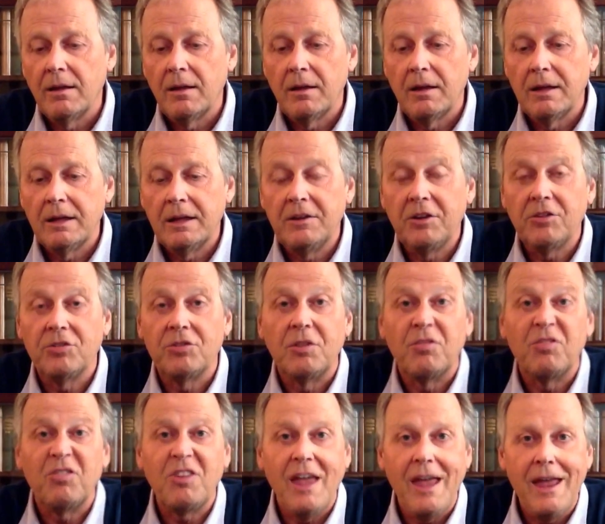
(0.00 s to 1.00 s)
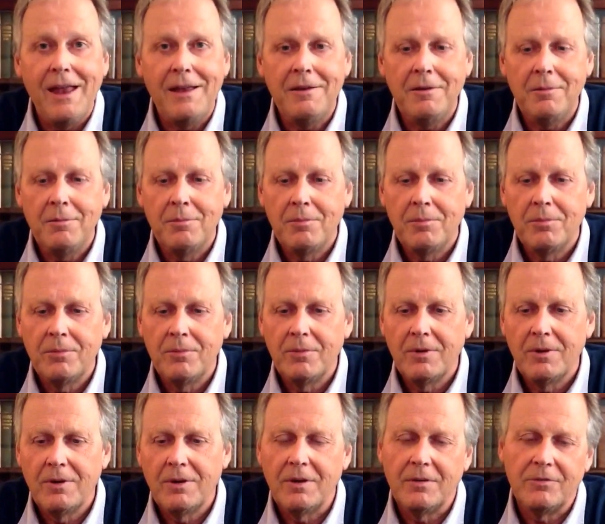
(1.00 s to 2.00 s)
an edition of 10,
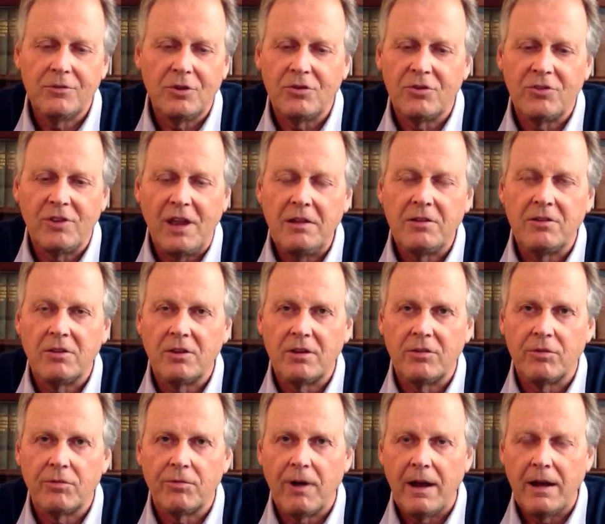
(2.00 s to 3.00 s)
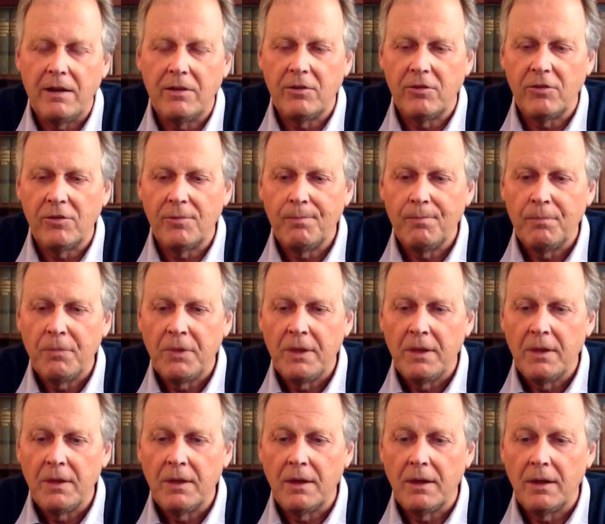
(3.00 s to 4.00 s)
just sent to his friends,
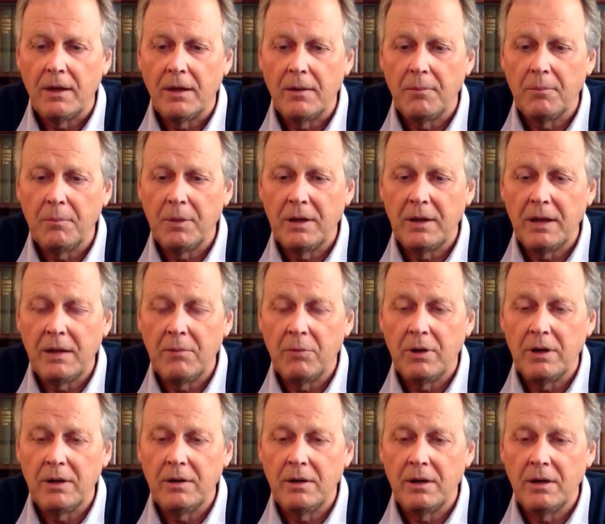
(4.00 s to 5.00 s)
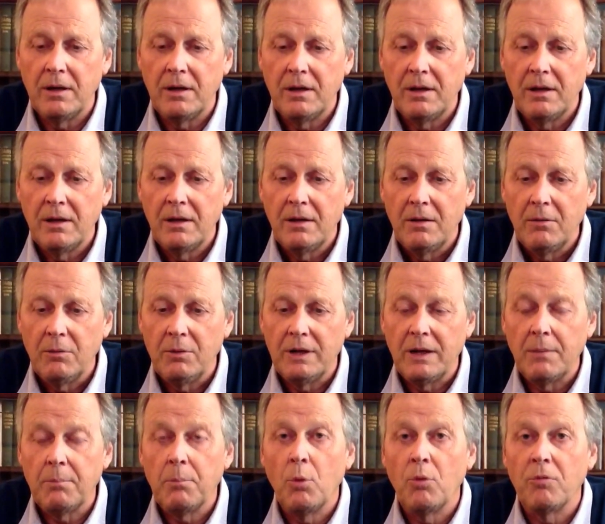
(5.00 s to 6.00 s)
and then when he
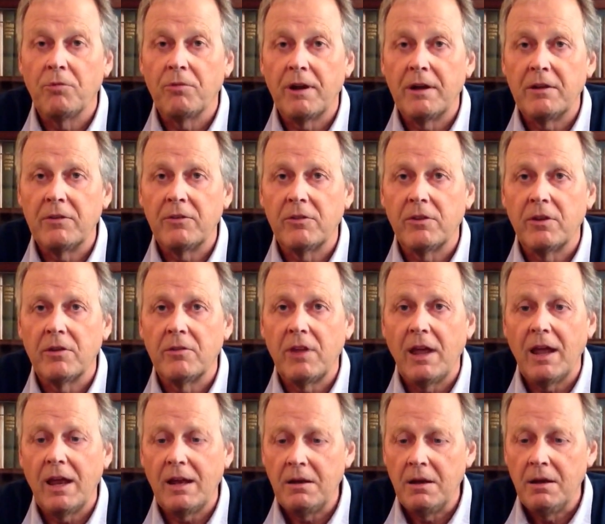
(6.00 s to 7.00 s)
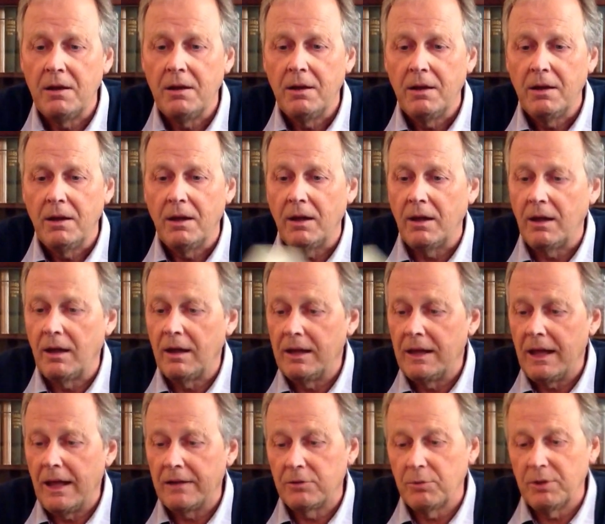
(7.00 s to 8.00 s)
had more friends than 10, he
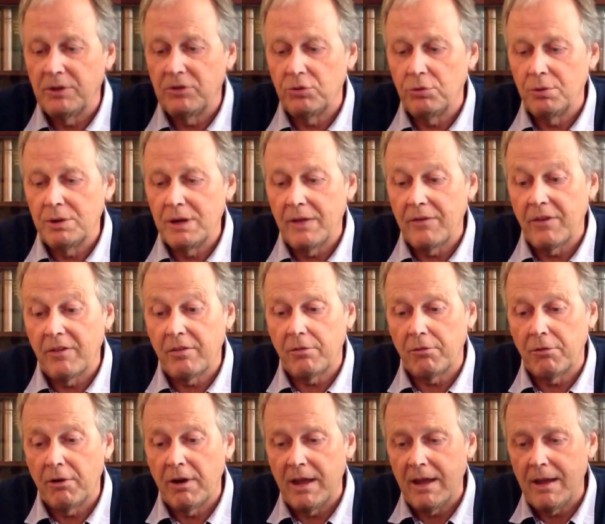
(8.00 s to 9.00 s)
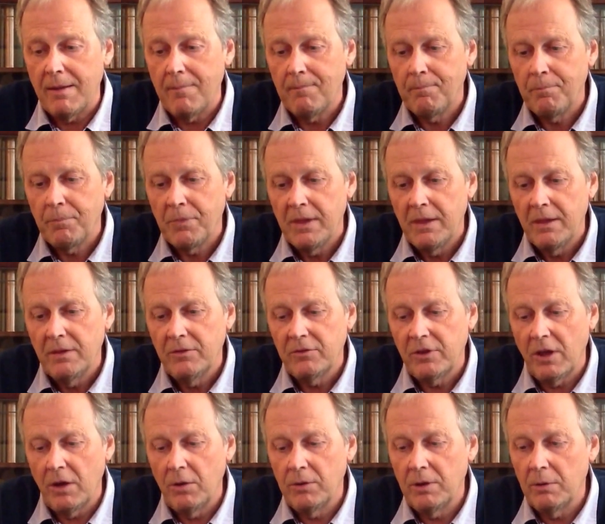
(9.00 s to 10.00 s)
had to issue another 3.
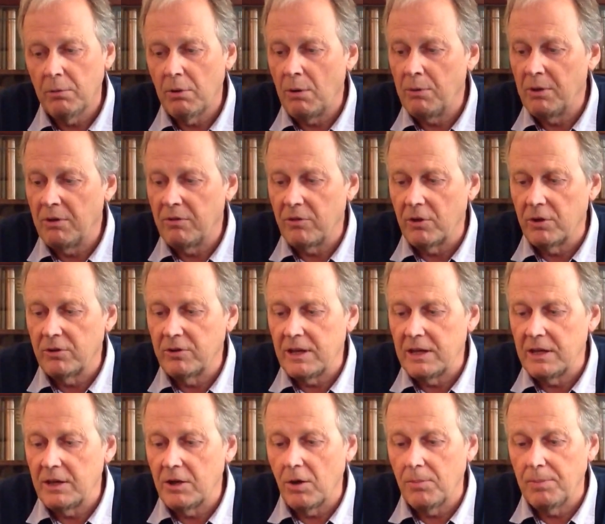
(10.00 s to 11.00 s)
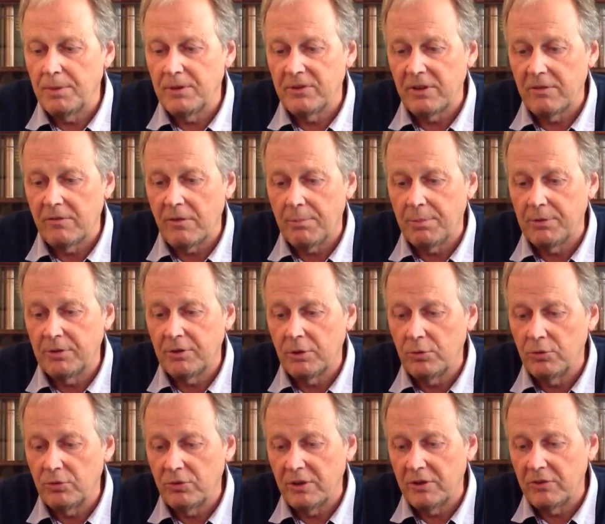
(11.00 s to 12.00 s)
So there were only 13 copies ever
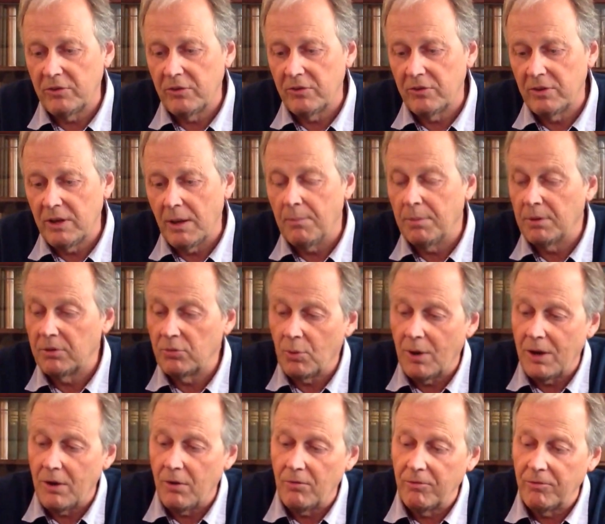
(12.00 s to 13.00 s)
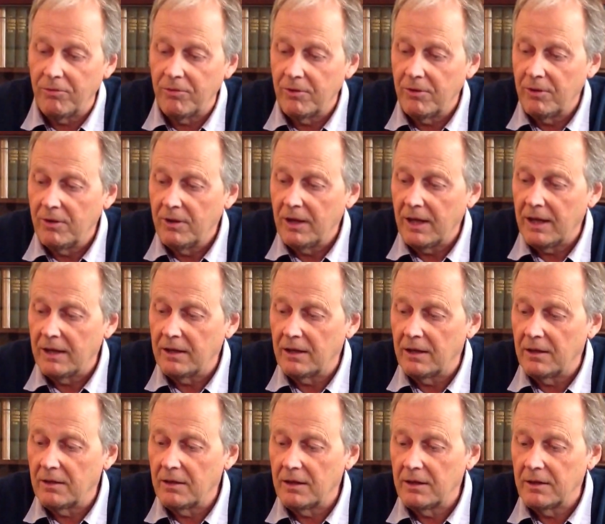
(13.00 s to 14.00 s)
produced. This is number 12, and
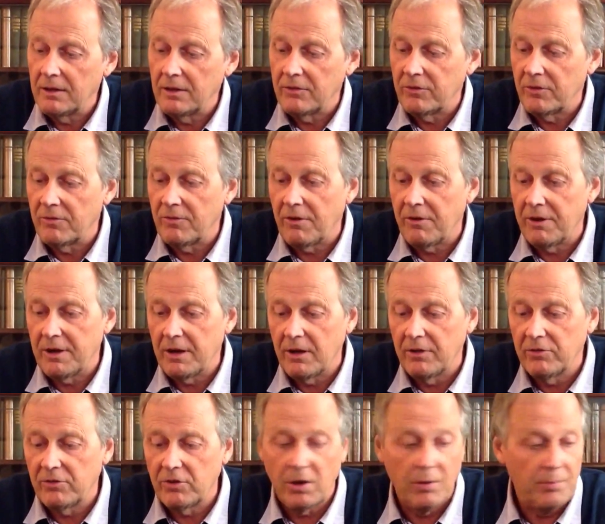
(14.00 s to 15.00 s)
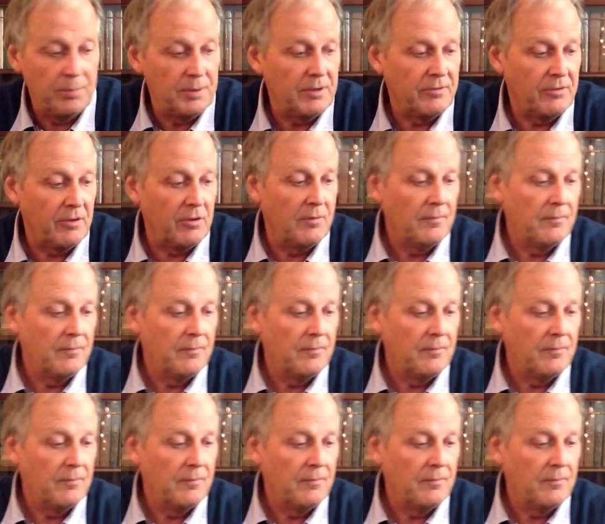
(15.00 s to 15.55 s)
it's a very nice copy of a